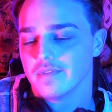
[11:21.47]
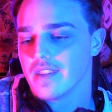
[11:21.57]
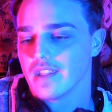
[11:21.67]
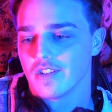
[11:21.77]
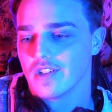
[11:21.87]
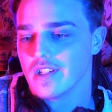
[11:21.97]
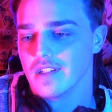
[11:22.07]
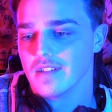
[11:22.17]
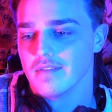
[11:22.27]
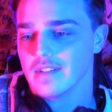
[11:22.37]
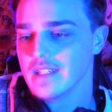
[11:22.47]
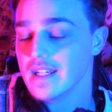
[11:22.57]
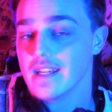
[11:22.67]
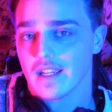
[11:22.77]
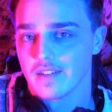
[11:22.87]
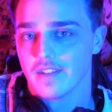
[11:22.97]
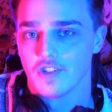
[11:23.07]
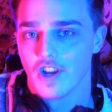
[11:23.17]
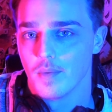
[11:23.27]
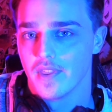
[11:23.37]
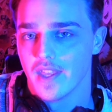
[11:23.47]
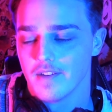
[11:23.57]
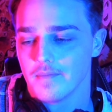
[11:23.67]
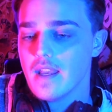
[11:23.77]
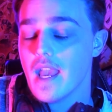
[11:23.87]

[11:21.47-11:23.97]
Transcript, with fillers: I think she did an excellent job with that.